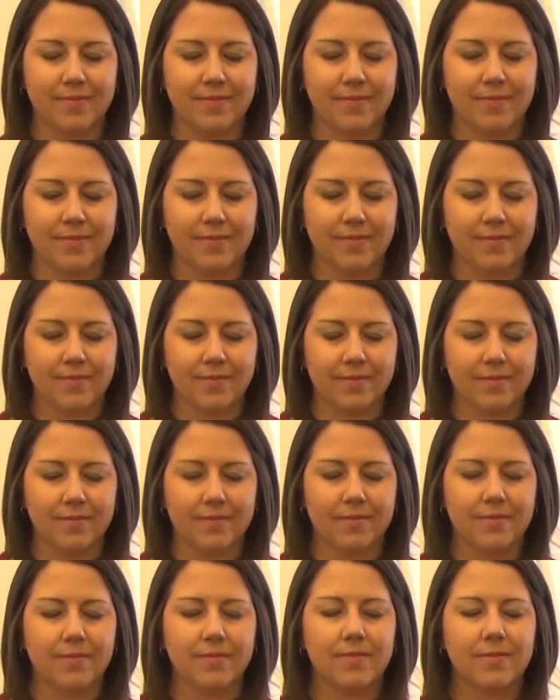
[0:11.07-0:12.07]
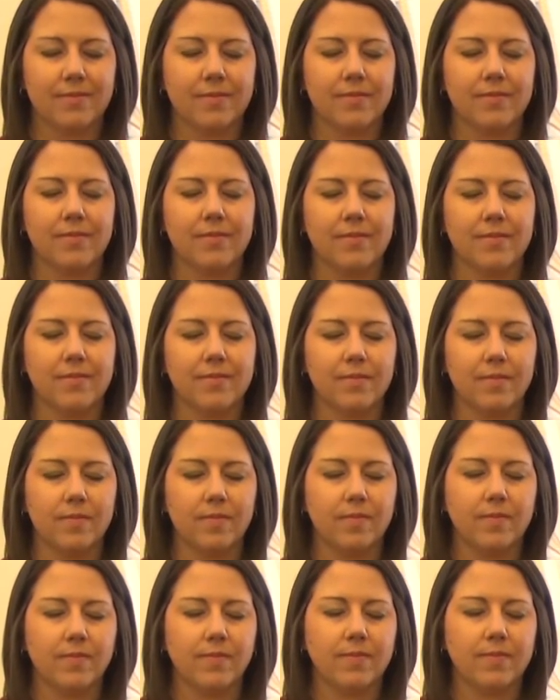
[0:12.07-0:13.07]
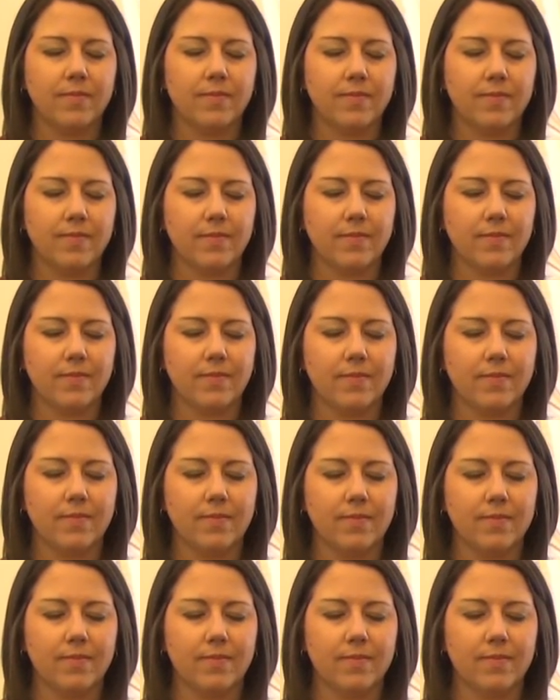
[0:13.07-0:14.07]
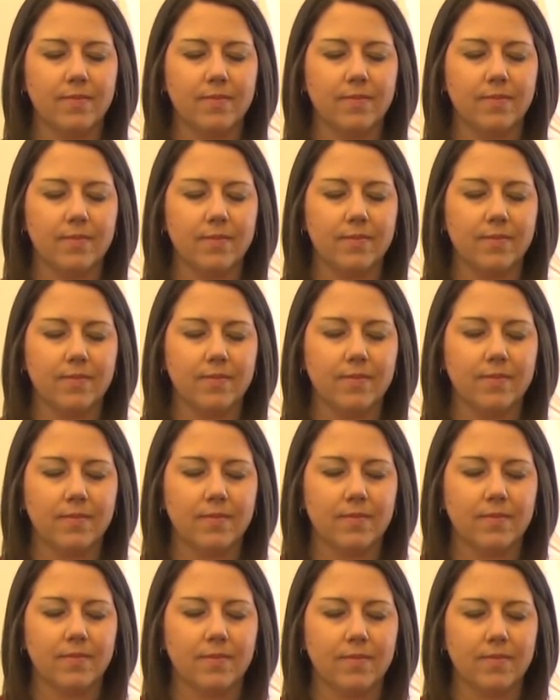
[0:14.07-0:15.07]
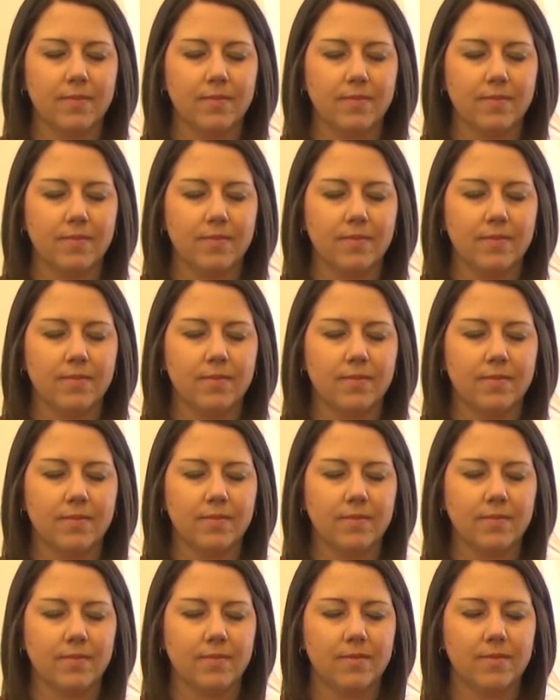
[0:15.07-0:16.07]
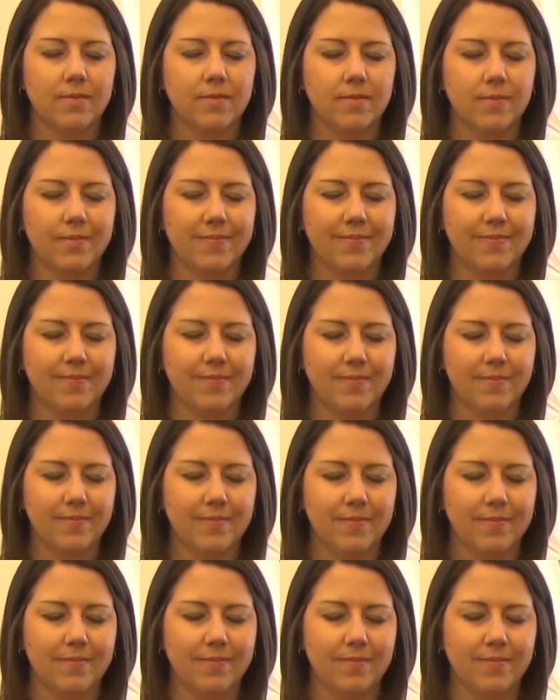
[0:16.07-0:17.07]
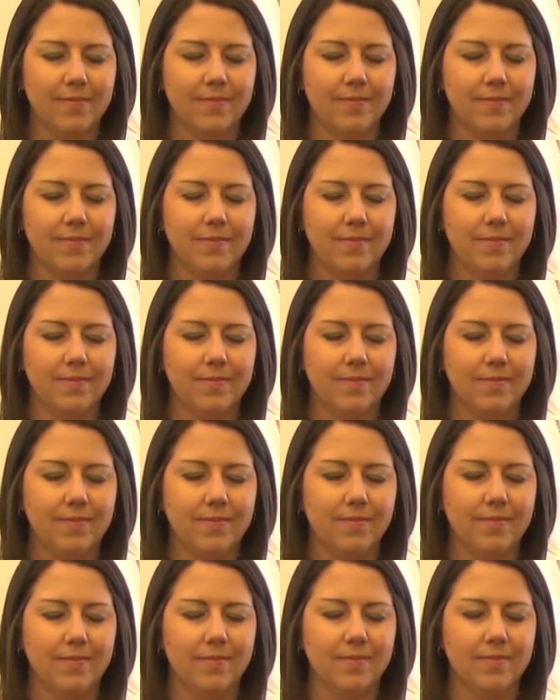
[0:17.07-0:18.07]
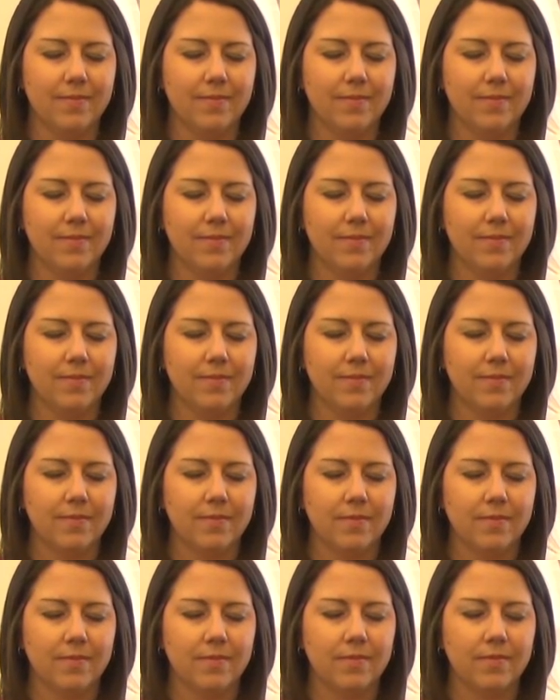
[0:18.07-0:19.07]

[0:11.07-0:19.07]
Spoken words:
(silent)